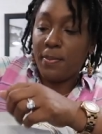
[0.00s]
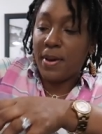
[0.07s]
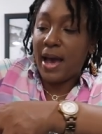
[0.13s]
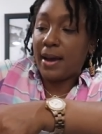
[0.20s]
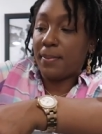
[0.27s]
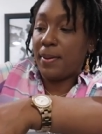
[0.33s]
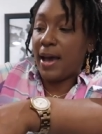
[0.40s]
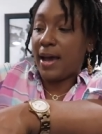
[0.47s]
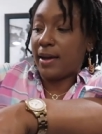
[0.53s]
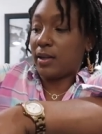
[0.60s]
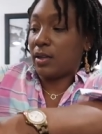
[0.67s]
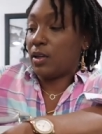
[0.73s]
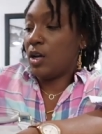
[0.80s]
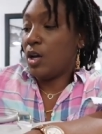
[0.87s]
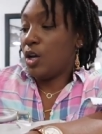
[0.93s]

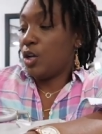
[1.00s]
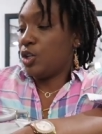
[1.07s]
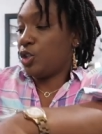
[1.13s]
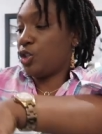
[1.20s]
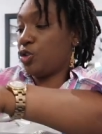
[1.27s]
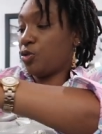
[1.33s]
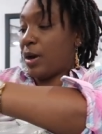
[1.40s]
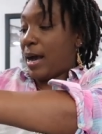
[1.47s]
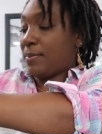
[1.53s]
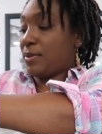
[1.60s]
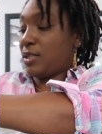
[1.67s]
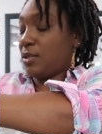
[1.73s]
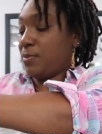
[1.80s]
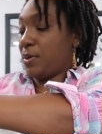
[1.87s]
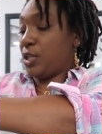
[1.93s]
backpack
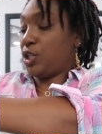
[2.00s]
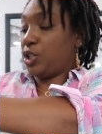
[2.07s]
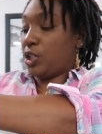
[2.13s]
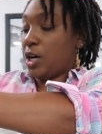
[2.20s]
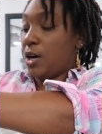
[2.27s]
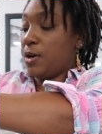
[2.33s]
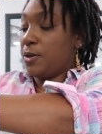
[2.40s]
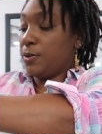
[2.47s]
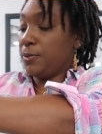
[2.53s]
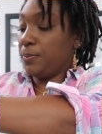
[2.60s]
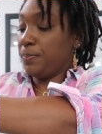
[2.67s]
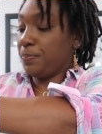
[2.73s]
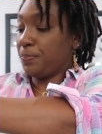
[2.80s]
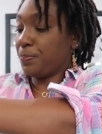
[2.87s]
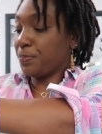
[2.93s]
straps to be shown.